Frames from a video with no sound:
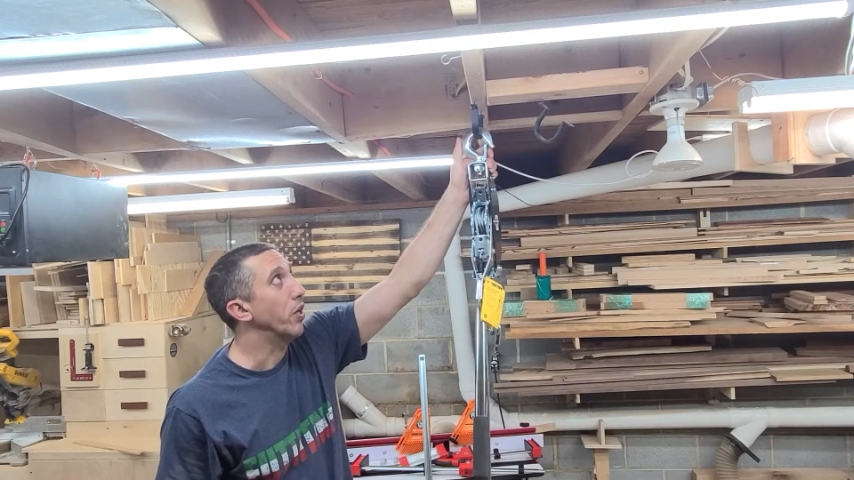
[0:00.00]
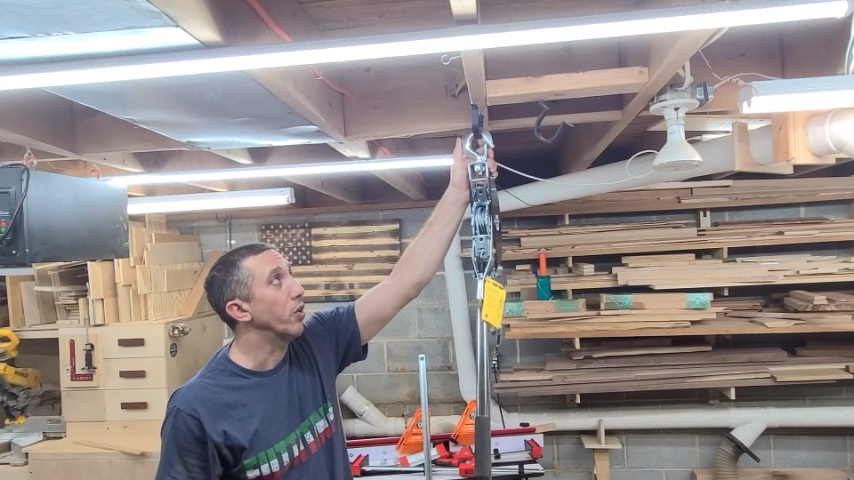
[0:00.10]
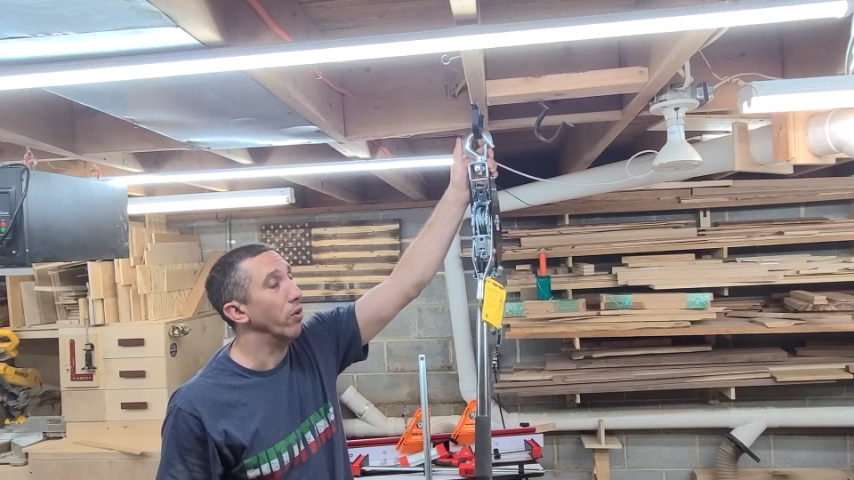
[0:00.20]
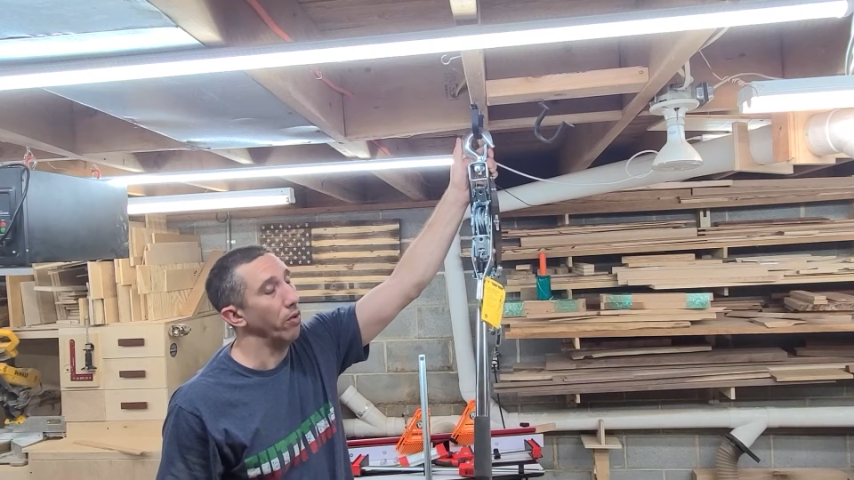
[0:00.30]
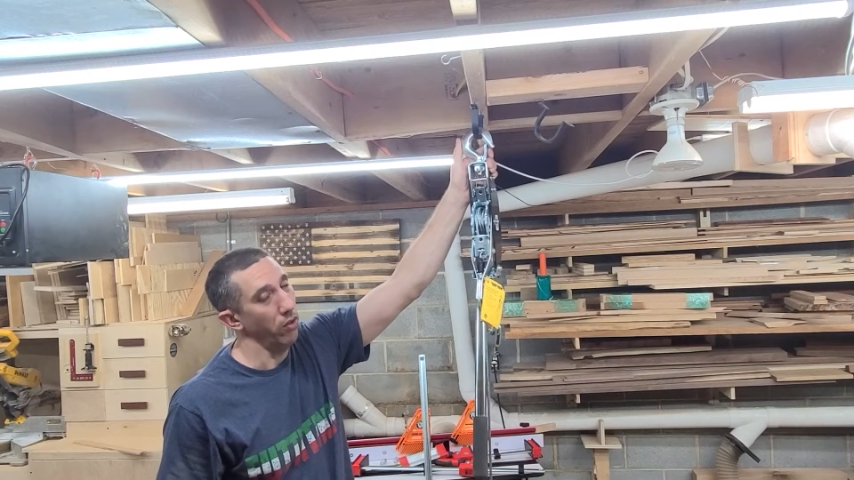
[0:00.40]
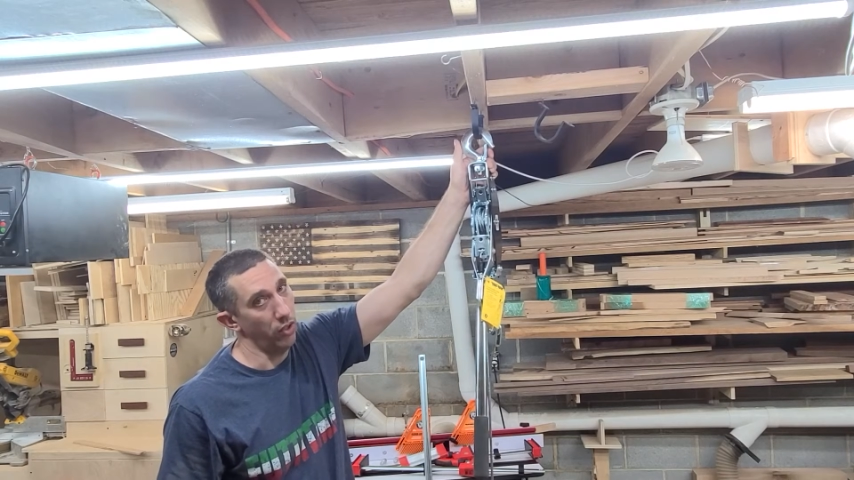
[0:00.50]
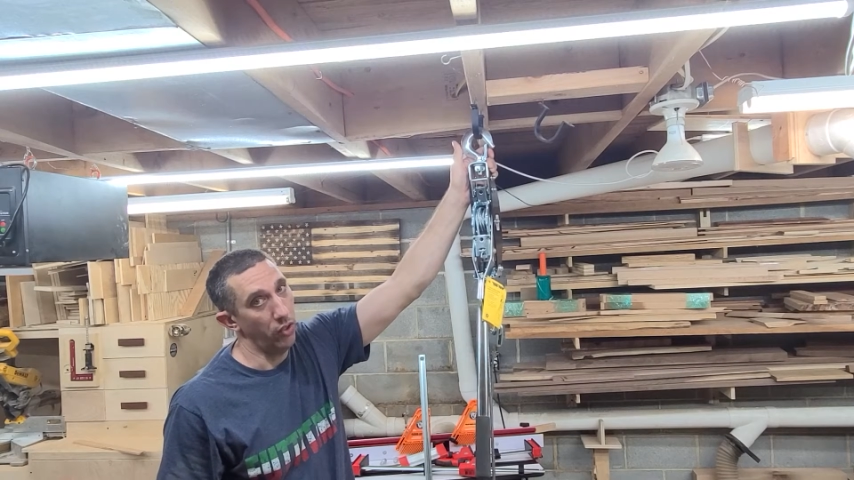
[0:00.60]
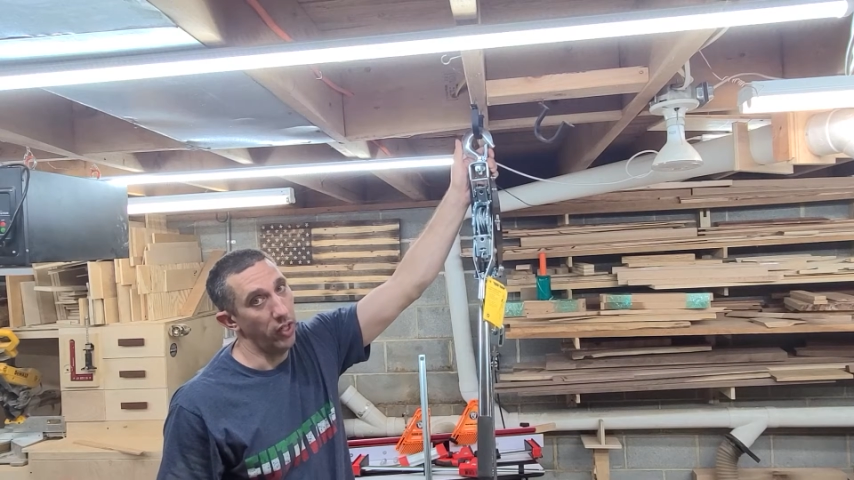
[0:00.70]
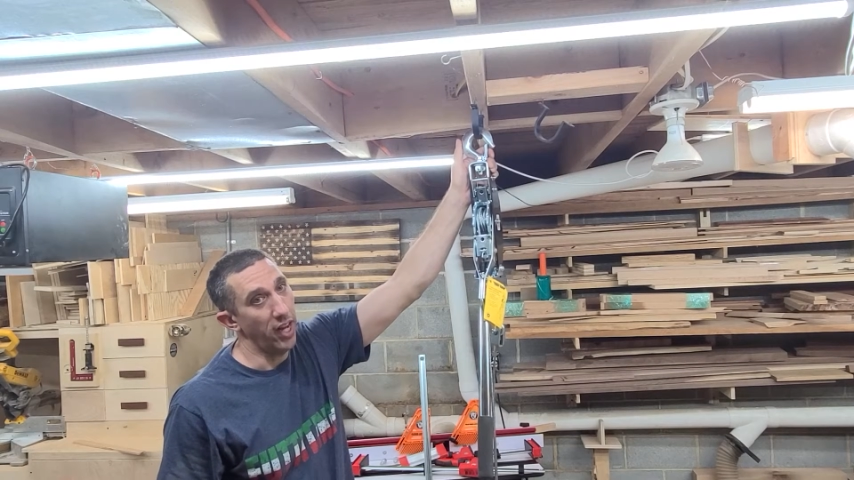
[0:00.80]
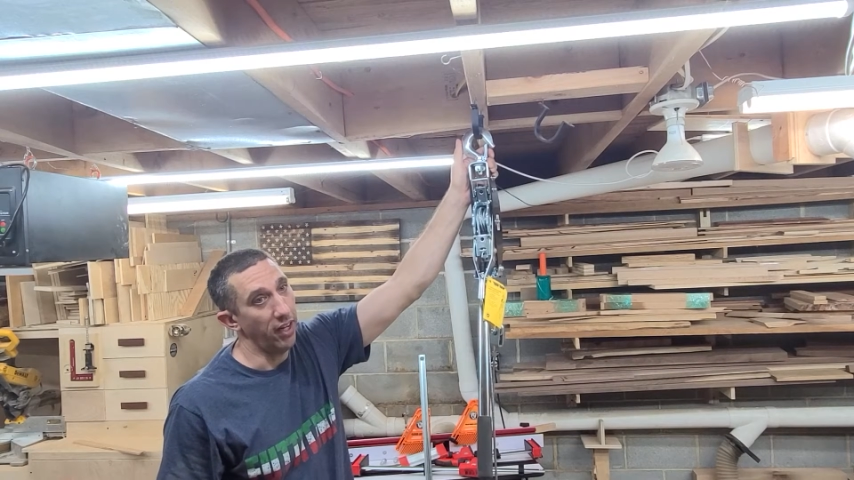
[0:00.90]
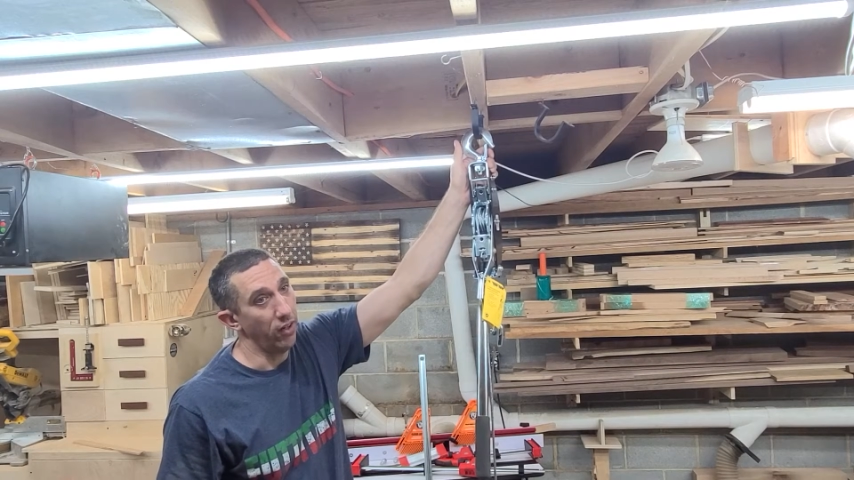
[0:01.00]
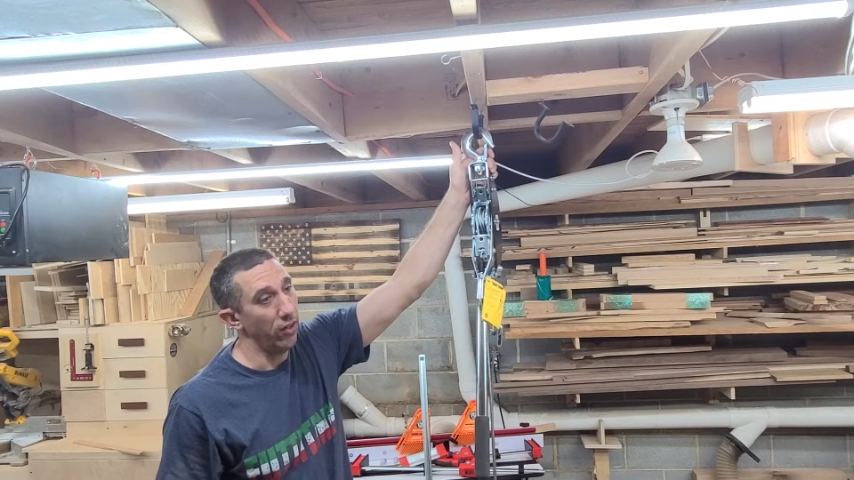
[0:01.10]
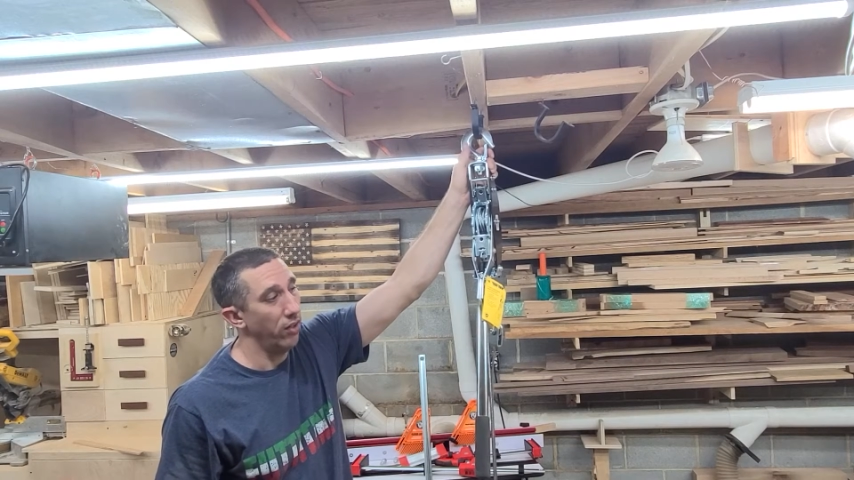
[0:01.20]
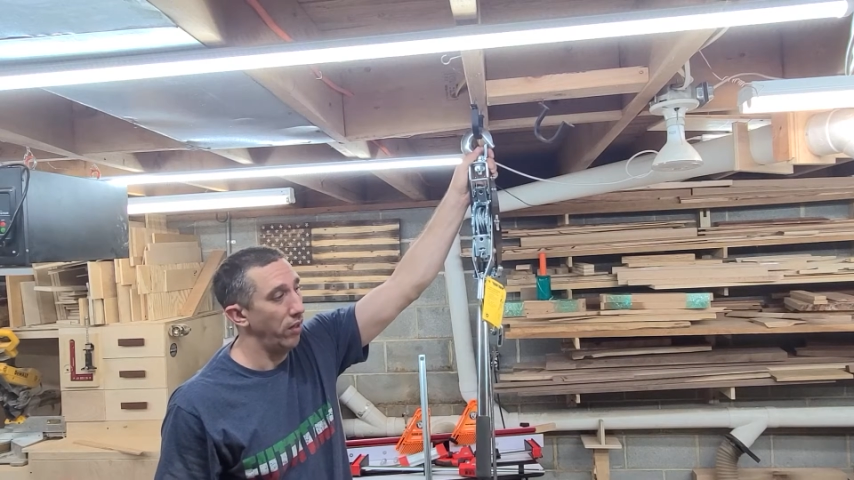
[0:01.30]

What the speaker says: sure you're on a good anchor.